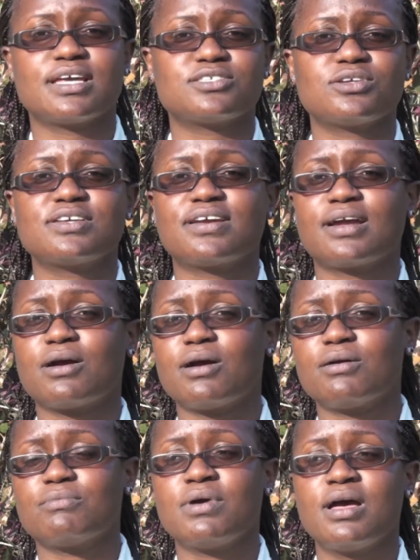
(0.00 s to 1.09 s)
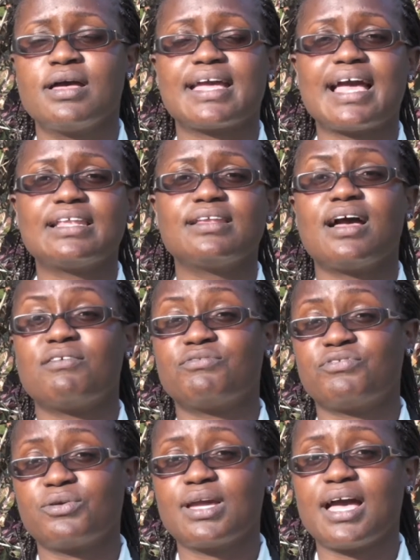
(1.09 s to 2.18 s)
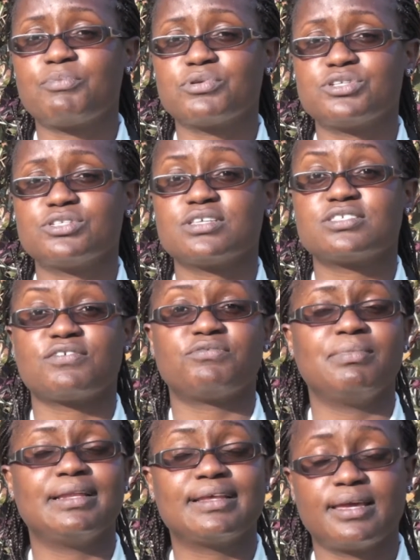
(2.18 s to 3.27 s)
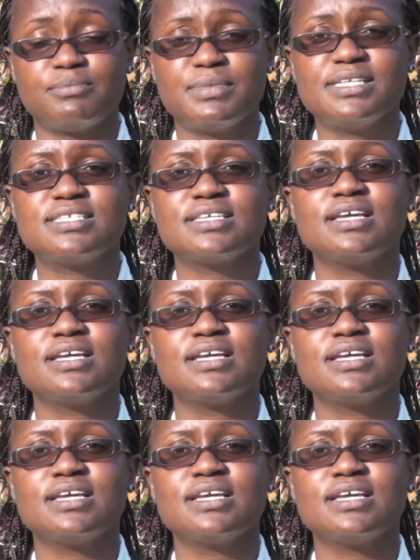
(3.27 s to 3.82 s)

The exotic cattle are very high producers of milk and meat.